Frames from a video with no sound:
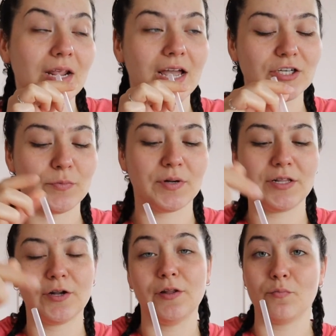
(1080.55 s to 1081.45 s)
I should put a
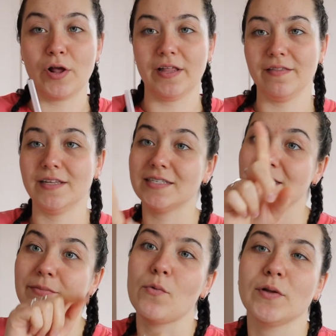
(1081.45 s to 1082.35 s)
little umbrella in this.
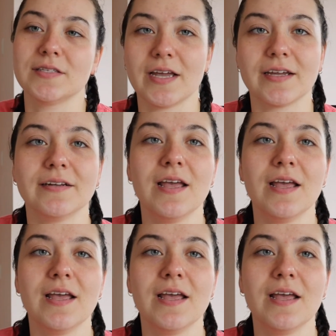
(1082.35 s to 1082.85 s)
Give me 1 second.